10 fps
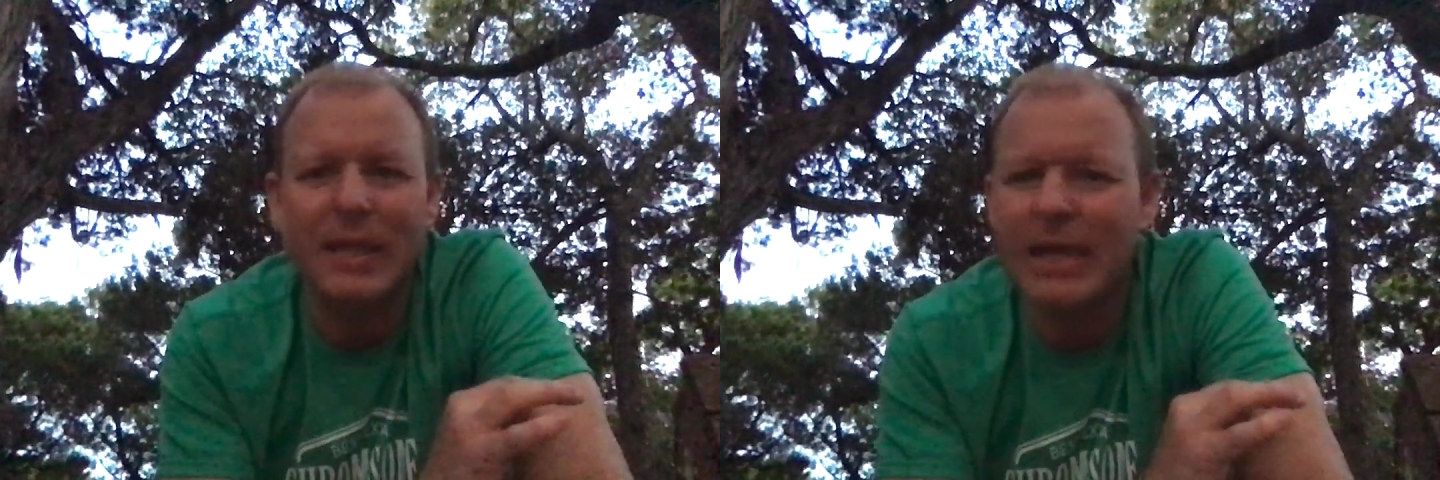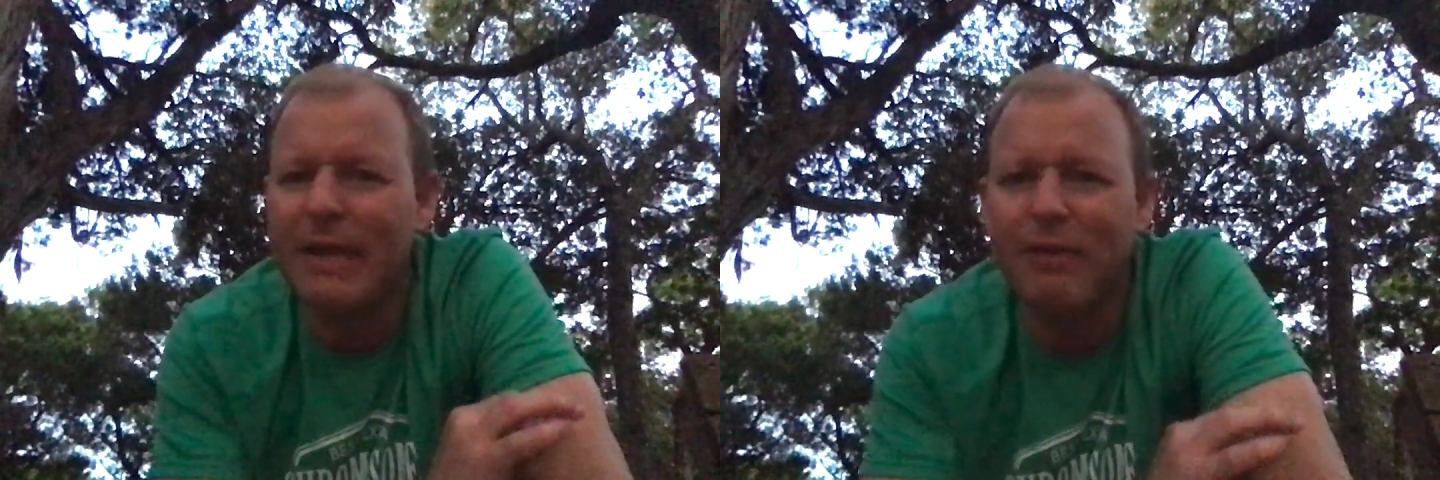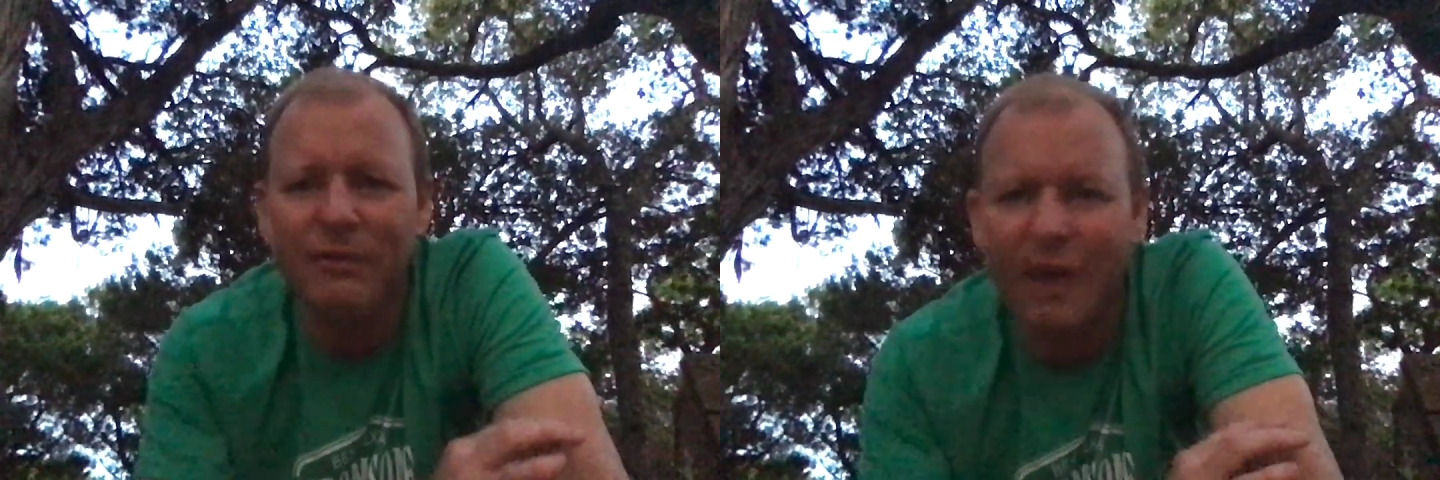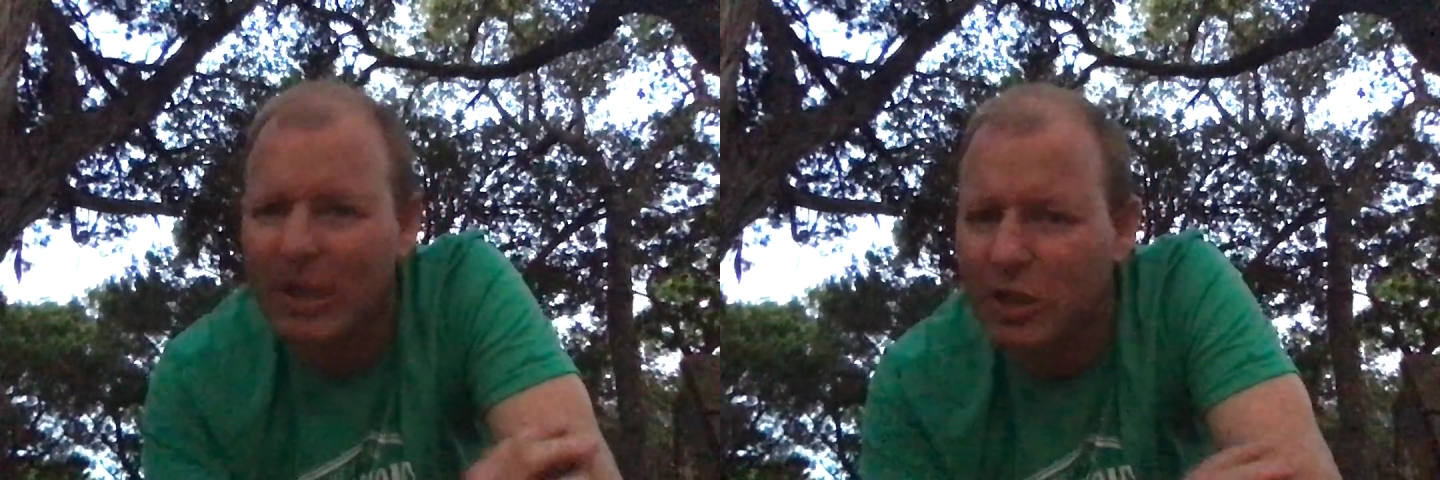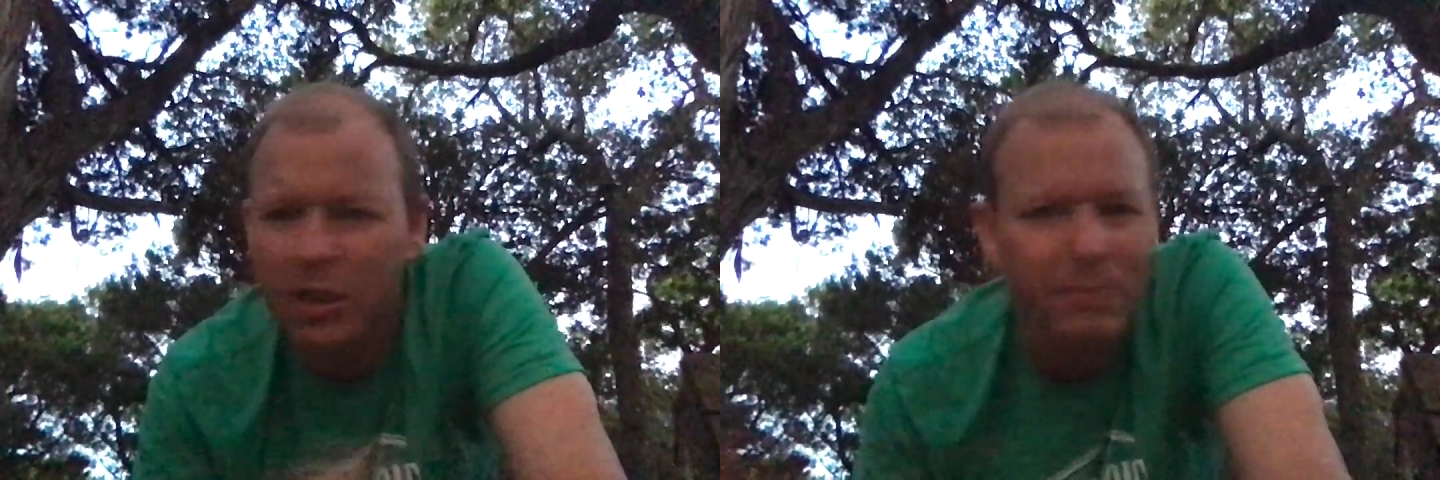even if I
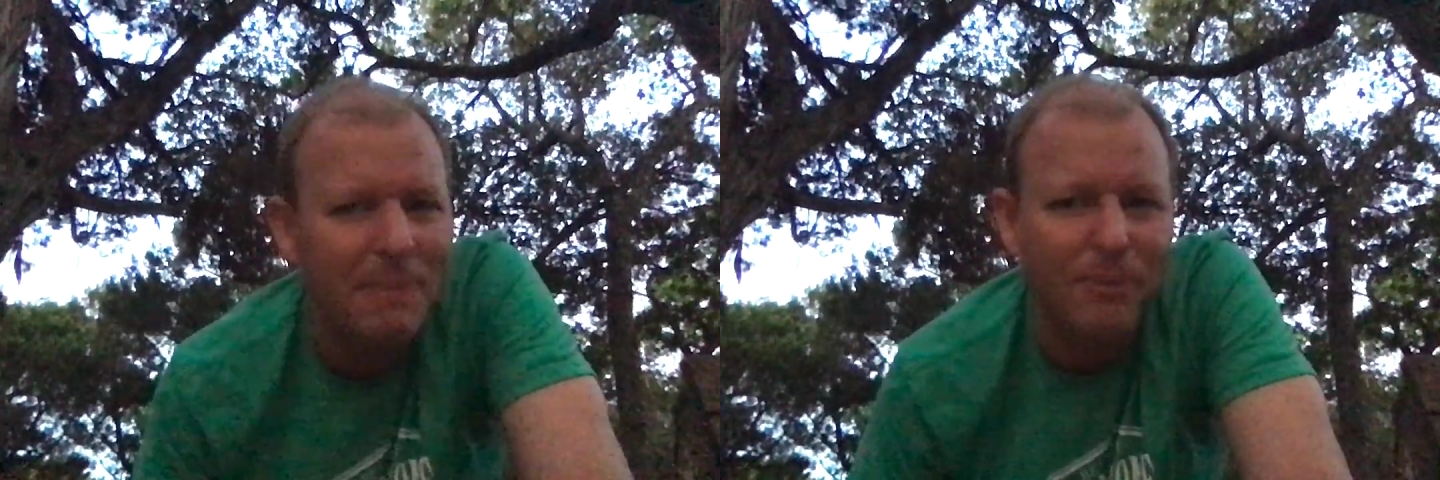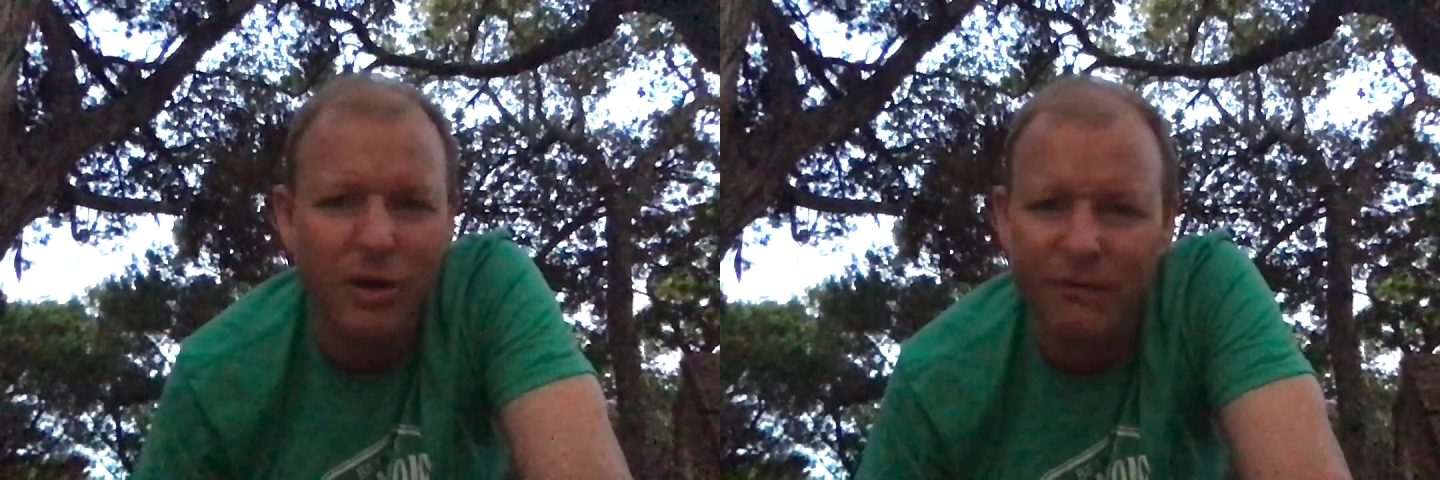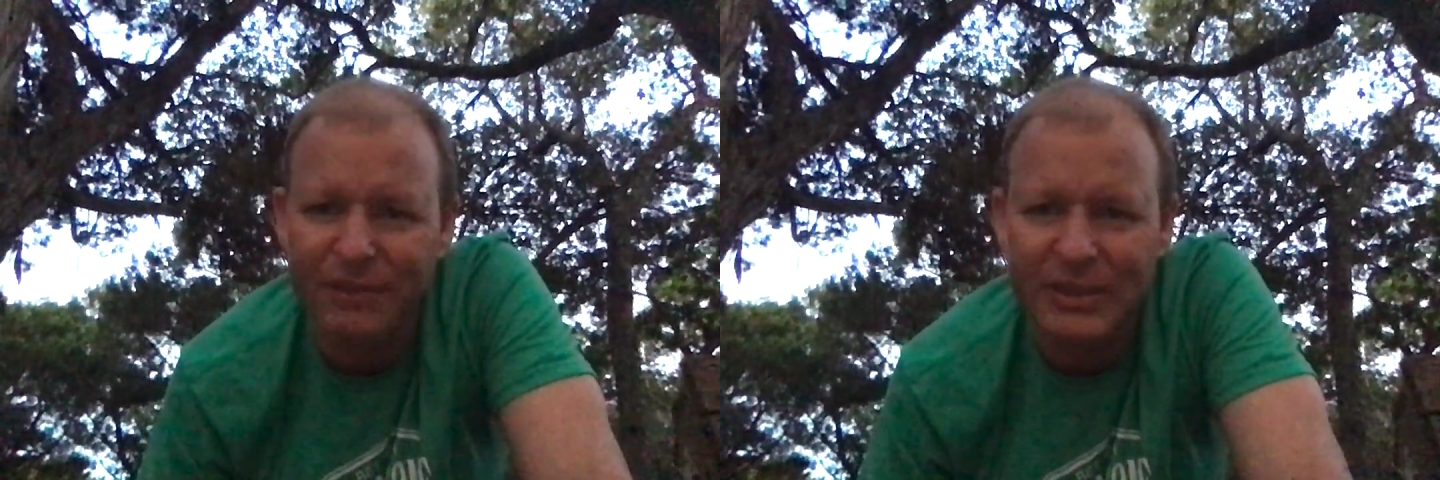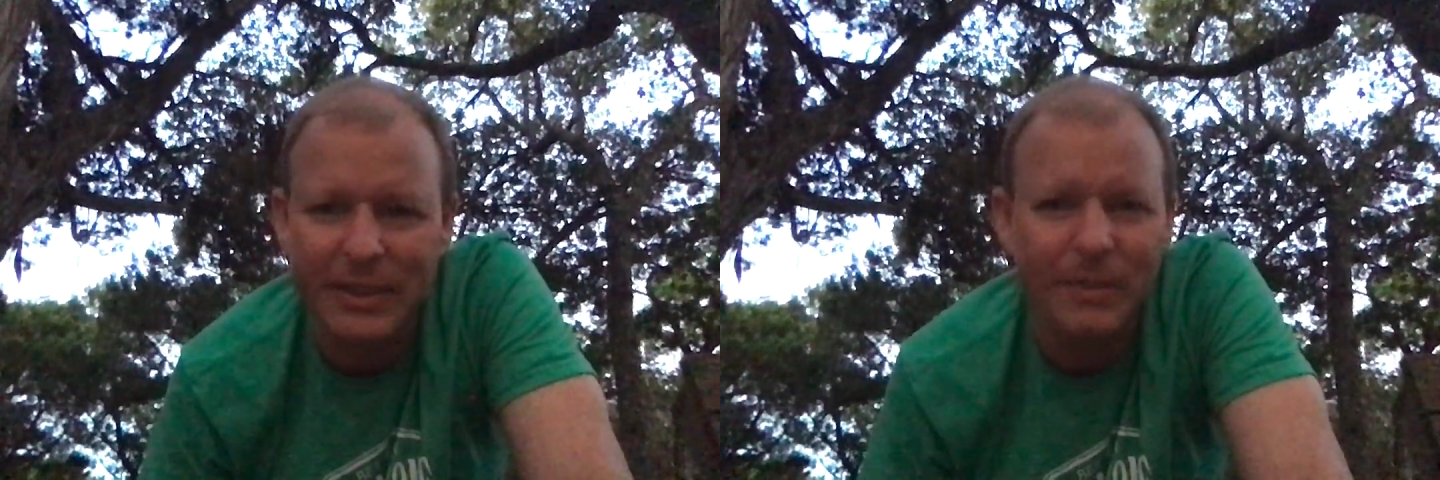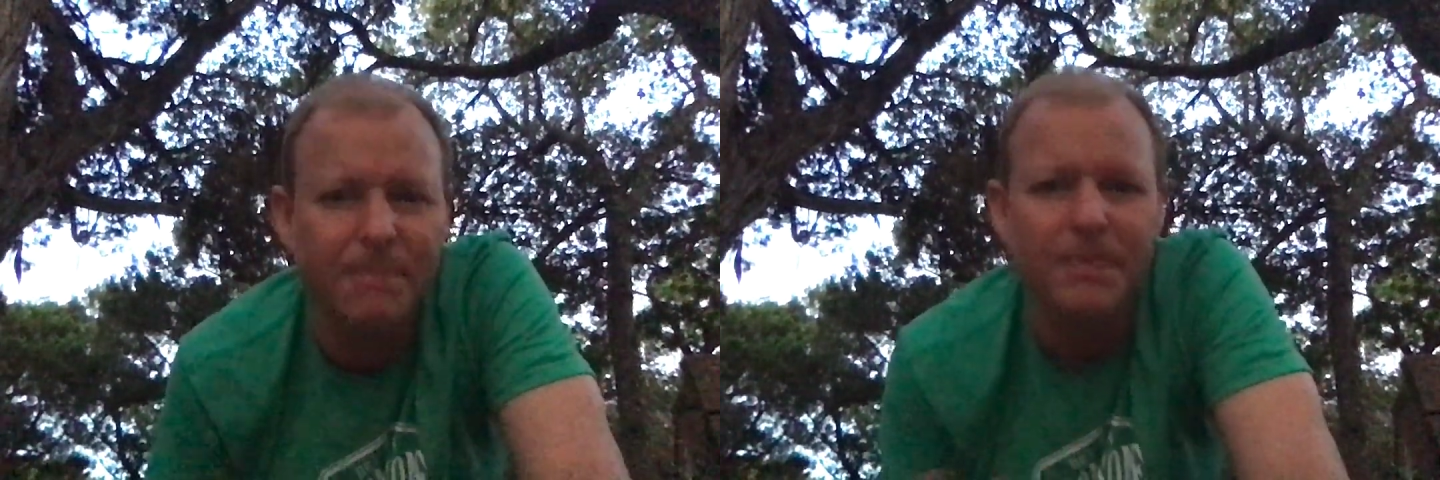could be perfect
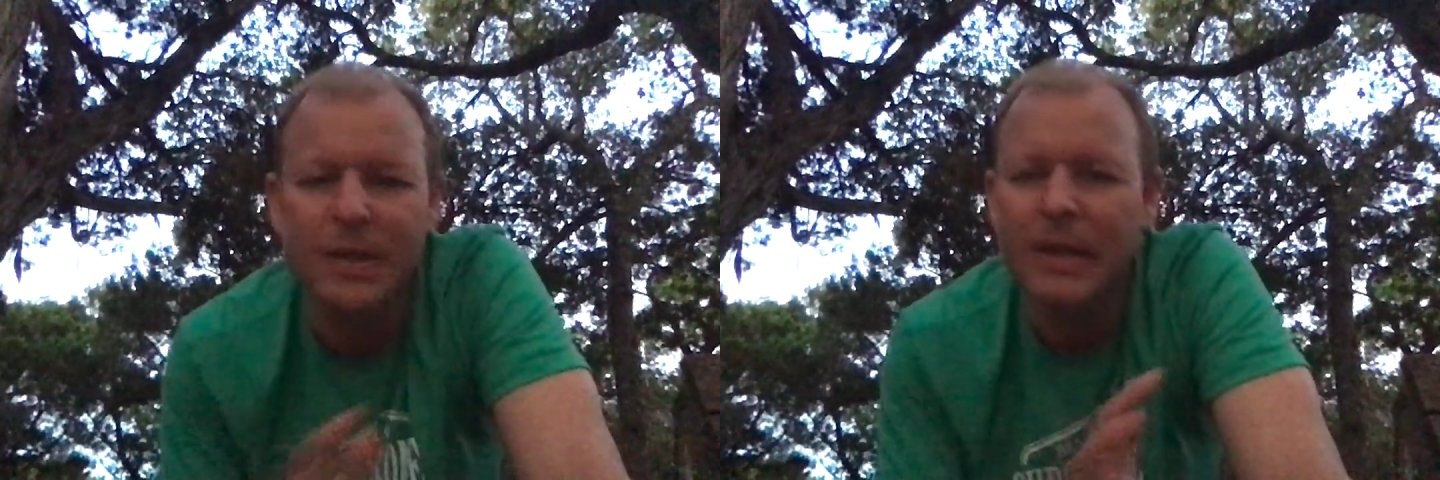in them,